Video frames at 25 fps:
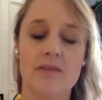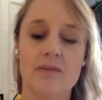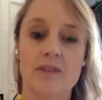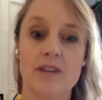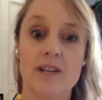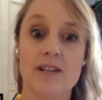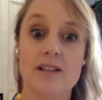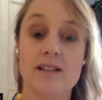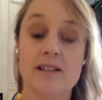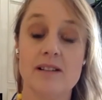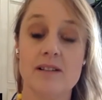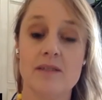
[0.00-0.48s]

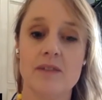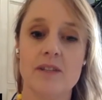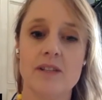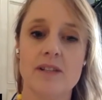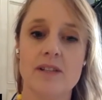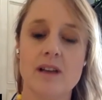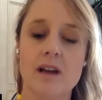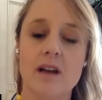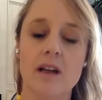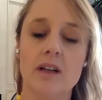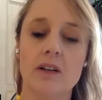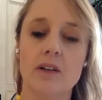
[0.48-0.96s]
phases of the
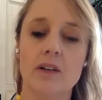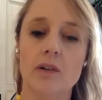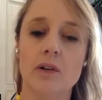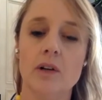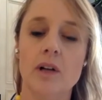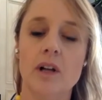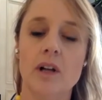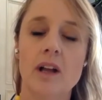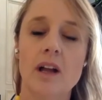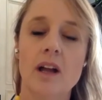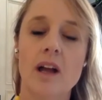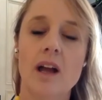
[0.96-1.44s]
cycle,
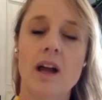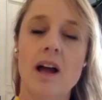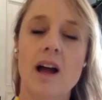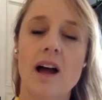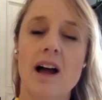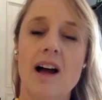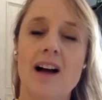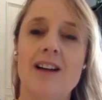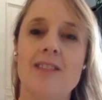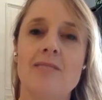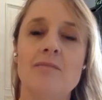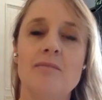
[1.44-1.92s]

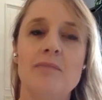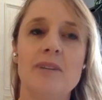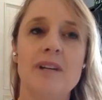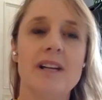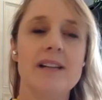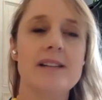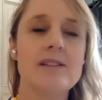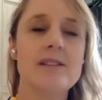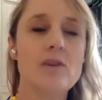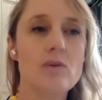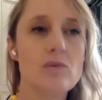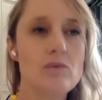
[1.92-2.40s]
but I
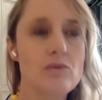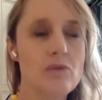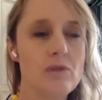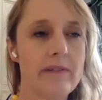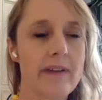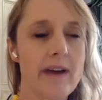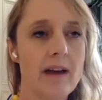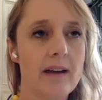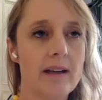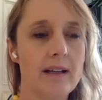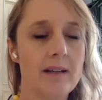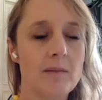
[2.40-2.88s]
don't do
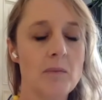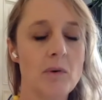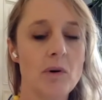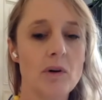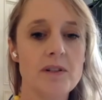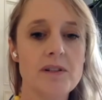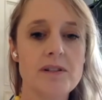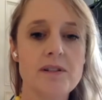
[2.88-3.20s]
that anymore.